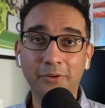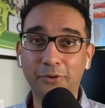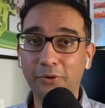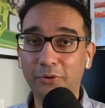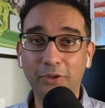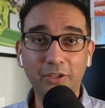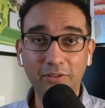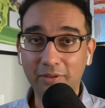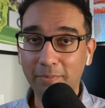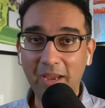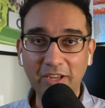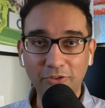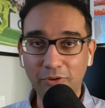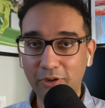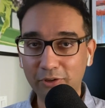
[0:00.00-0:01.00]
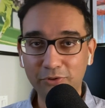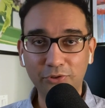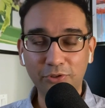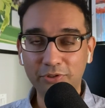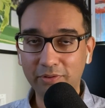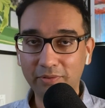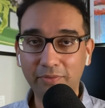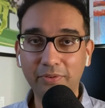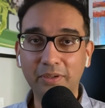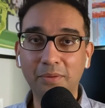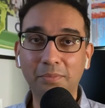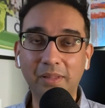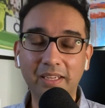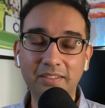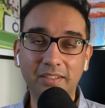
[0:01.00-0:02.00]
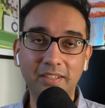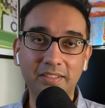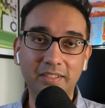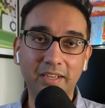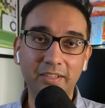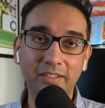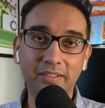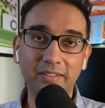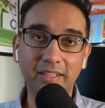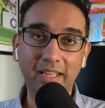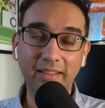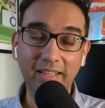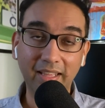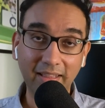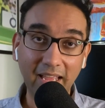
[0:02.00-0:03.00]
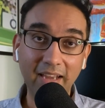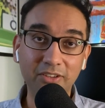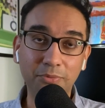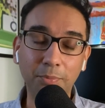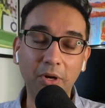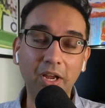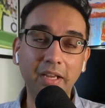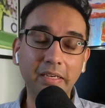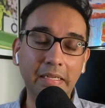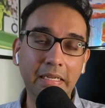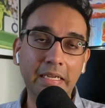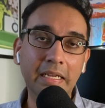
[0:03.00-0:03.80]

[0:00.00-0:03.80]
yeah. you know, you can imagine yeah. all sorts of different complexities that are that that, that has brought.